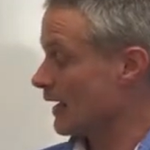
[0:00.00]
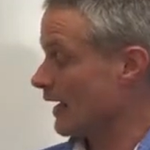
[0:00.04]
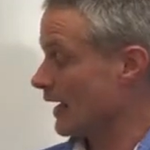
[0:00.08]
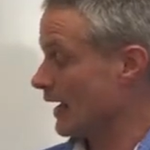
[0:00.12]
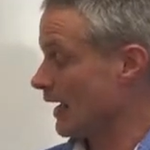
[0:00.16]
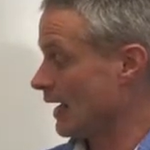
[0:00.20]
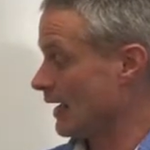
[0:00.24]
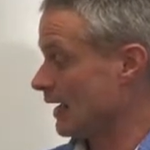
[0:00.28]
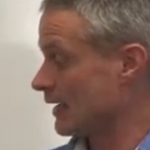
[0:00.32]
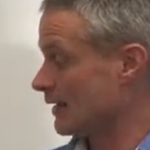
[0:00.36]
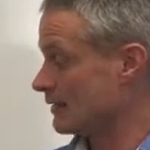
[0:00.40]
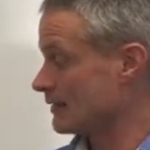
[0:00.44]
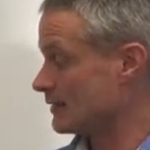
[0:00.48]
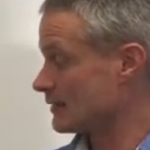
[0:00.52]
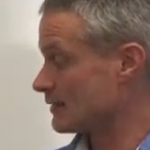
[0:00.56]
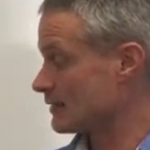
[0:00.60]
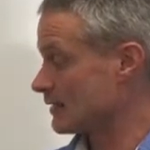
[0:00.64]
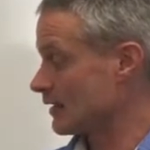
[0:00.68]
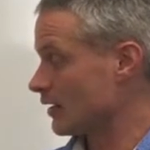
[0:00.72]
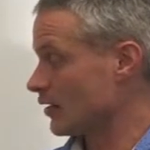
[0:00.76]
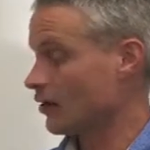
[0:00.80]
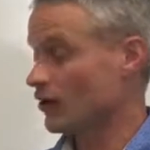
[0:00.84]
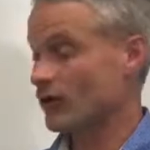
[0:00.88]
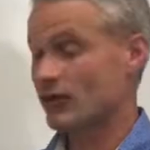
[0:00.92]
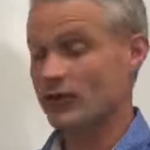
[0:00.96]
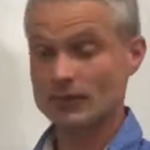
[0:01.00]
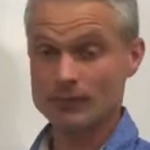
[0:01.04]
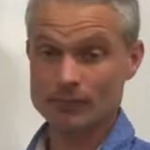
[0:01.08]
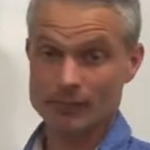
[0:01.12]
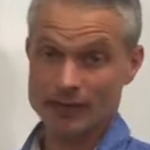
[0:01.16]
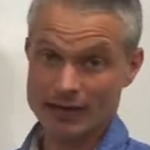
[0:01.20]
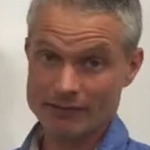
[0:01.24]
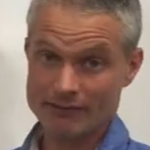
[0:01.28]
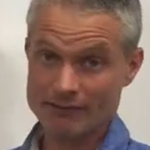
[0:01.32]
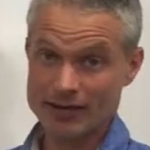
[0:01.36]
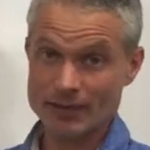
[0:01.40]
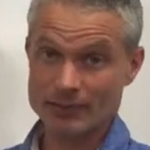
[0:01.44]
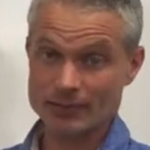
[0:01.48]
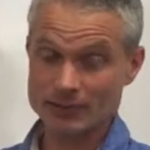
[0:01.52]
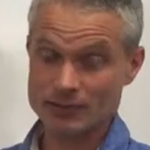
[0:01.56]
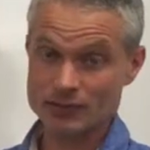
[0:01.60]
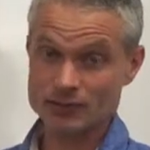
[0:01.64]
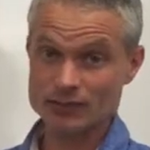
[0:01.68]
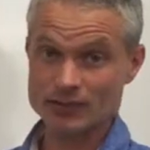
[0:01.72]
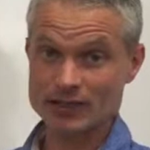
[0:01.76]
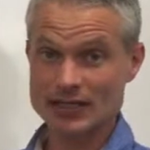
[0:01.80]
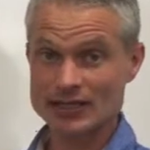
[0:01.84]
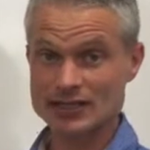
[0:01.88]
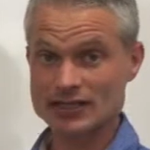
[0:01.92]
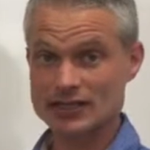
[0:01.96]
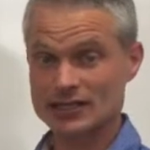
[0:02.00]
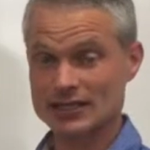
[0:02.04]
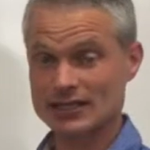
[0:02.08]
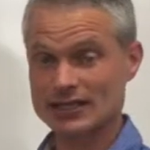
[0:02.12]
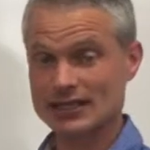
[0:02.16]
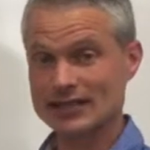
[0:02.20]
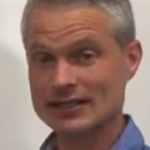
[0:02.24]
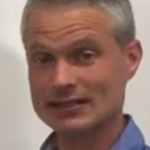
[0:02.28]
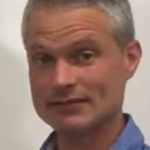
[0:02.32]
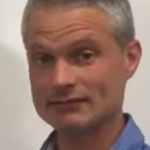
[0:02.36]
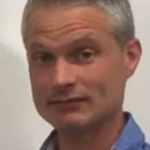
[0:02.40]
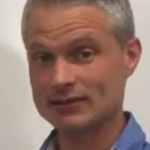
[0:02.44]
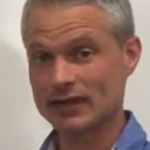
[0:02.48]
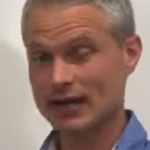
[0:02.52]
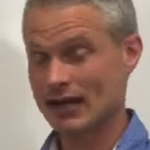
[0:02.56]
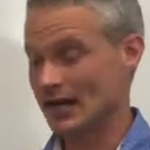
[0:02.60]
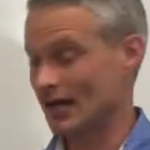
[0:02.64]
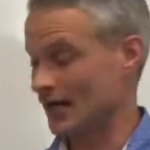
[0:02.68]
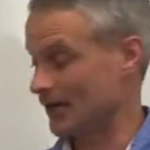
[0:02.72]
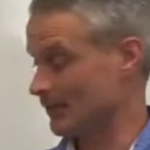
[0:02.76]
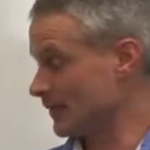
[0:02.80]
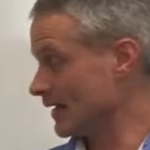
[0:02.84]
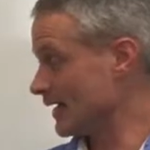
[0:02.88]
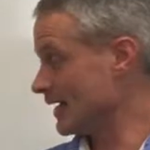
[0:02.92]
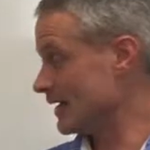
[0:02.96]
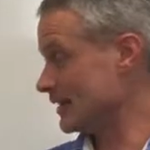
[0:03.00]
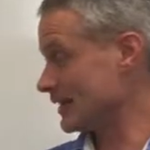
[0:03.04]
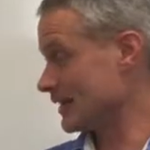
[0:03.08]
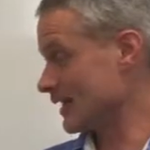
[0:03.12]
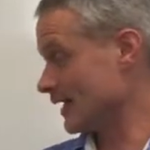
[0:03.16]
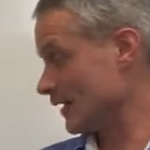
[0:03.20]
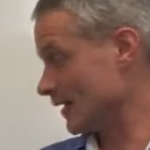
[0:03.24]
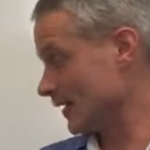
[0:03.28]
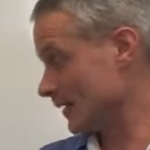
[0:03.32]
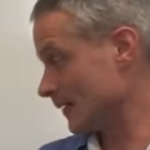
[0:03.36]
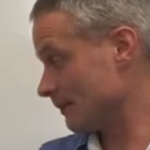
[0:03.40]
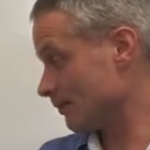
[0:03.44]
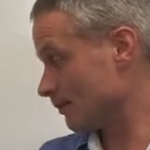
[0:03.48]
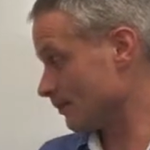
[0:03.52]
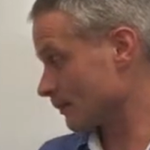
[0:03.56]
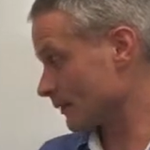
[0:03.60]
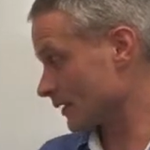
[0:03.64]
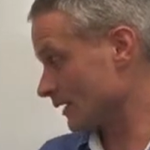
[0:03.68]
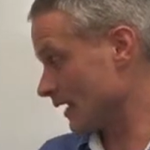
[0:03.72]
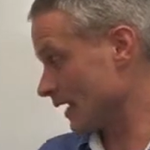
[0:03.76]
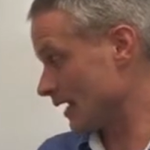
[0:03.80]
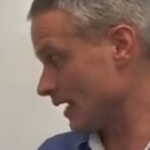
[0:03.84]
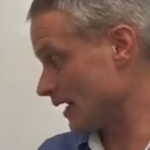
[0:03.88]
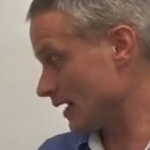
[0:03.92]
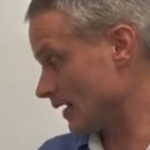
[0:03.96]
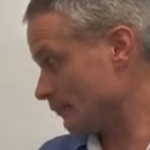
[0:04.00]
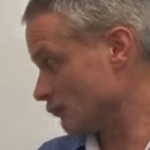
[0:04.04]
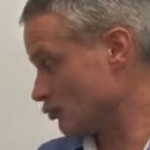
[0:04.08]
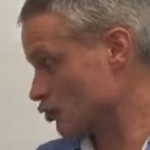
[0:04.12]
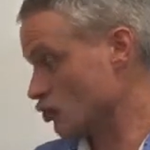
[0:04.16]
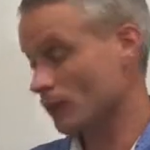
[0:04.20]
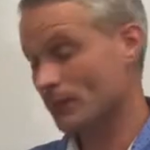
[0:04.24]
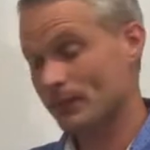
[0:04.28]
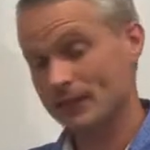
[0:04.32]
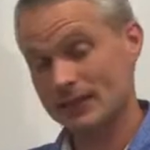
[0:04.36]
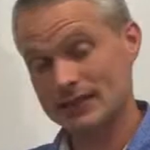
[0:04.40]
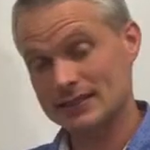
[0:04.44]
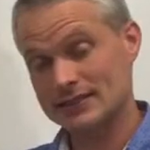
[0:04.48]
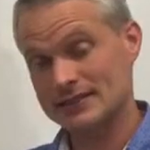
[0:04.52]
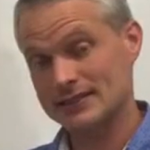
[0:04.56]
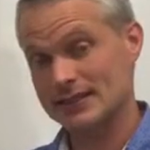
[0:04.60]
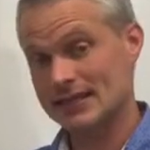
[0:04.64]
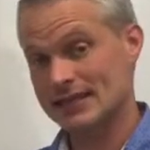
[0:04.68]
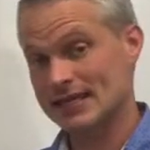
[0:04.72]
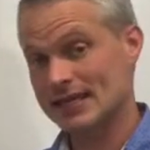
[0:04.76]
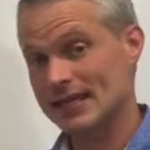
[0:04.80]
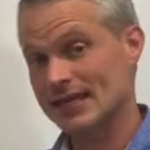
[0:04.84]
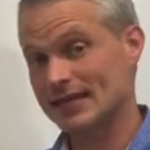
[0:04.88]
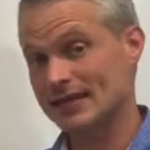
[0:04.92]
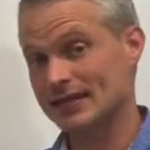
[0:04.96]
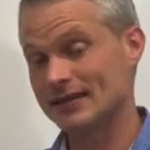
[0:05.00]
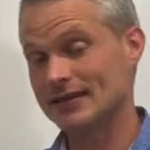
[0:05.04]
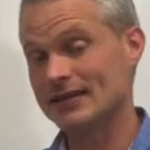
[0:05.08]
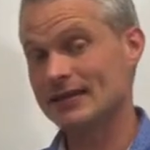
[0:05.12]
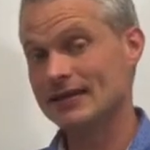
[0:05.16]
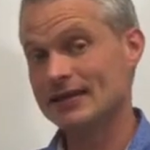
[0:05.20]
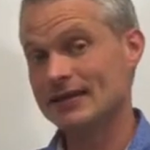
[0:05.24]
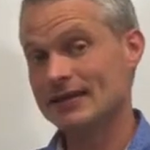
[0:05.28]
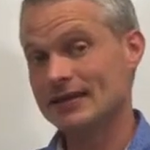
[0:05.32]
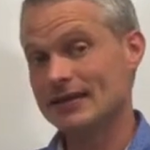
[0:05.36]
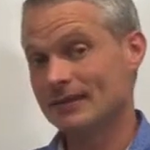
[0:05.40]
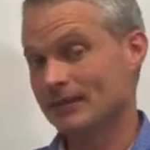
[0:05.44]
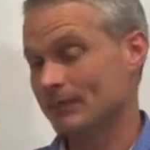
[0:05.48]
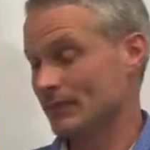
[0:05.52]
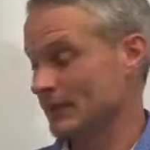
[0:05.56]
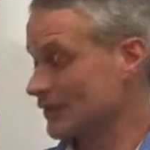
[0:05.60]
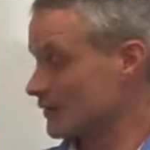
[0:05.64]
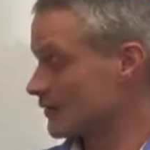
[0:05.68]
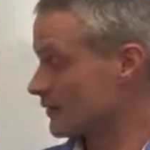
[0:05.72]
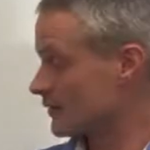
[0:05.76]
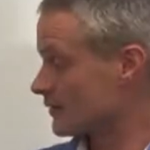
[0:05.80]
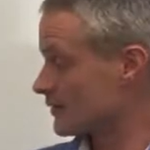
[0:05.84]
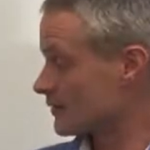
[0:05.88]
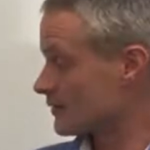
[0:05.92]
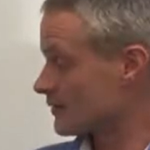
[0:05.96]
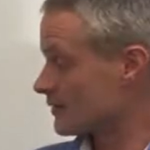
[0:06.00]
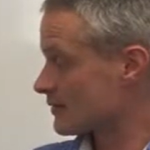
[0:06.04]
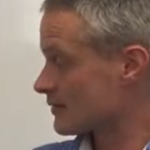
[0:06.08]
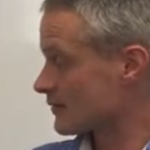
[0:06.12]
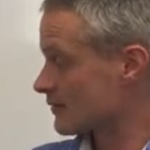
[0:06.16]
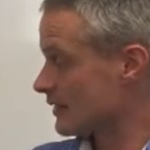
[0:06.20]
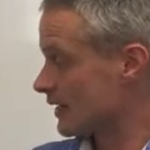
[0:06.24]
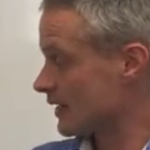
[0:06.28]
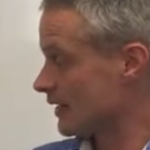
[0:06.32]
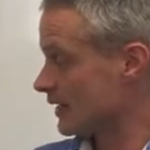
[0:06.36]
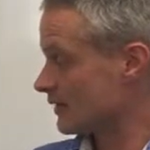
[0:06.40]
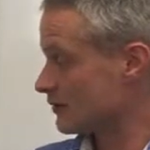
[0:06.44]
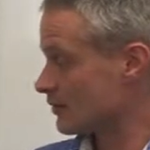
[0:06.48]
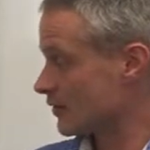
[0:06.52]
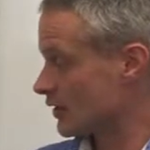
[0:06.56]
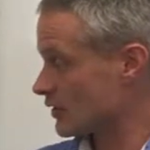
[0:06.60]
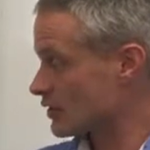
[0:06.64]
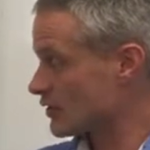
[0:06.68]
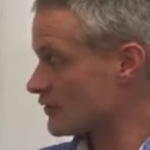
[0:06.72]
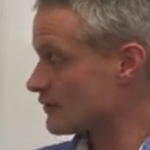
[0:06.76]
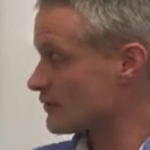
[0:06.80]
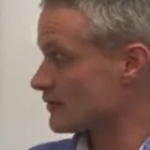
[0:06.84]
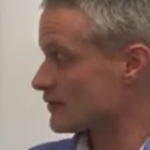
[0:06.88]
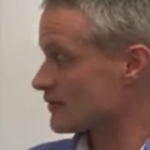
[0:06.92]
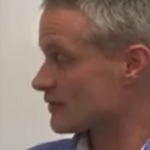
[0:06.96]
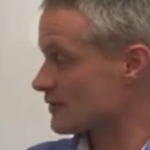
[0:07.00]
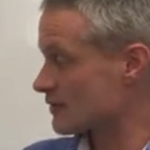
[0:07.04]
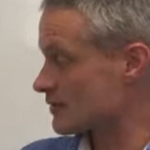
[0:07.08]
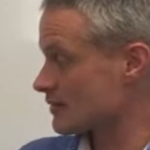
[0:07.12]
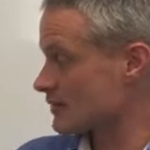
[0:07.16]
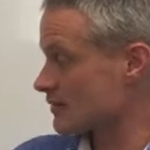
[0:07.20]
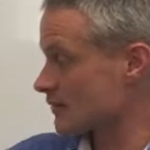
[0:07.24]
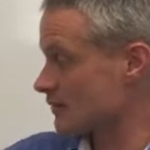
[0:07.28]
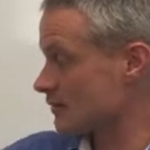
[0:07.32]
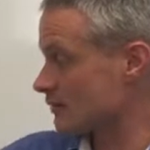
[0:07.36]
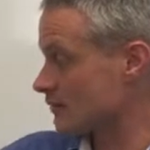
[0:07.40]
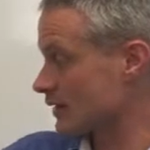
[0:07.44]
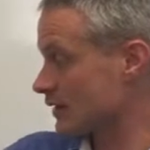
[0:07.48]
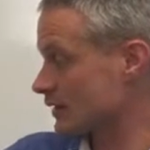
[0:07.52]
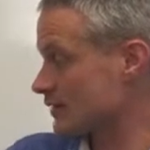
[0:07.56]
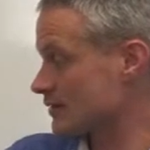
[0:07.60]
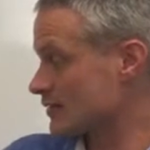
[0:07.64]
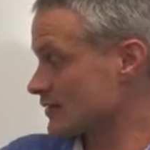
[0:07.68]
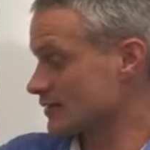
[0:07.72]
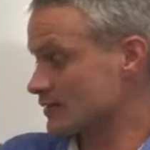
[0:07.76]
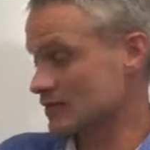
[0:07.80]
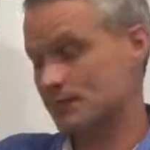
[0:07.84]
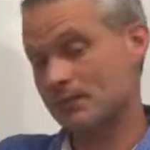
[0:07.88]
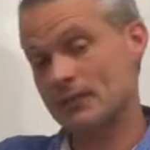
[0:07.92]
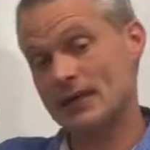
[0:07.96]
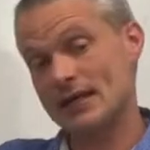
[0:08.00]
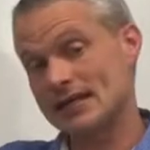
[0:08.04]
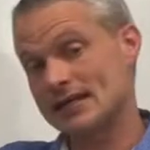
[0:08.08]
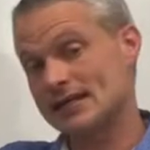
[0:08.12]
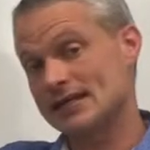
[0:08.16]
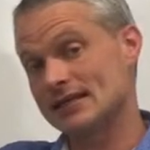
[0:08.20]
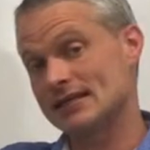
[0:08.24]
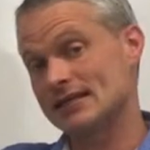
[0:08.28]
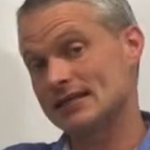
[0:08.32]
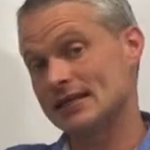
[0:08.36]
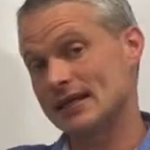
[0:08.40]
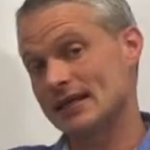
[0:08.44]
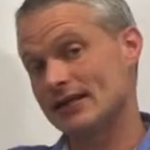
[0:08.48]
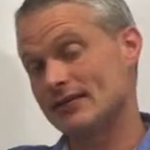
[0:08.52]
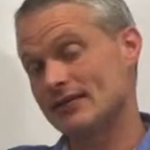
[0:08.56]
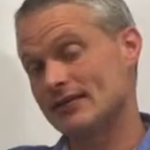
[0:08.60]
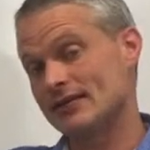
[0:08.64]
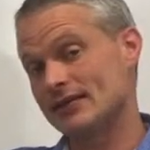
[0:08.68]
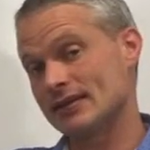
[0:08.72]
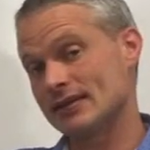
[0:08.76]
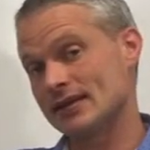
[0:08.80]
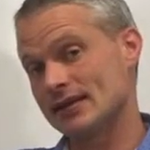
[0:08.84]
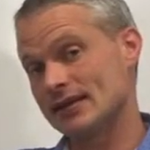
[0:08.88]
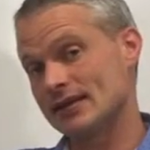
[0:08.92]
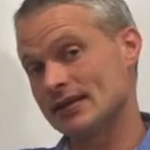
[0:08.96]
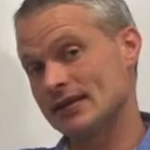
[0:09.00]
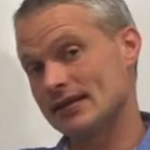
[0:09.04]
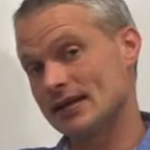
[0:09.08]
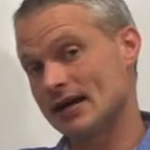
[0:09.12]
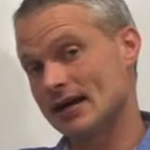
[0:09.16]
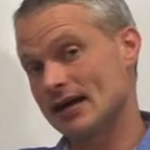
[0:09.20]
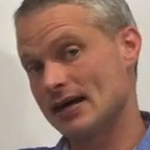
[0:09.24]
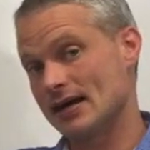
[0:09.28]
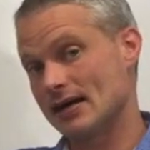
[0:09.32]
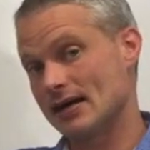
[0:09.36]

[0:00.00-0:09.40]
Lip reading: And a lot of them, like rabbits, will actually eat their droppings again, because their digestive system, because it's breaking down the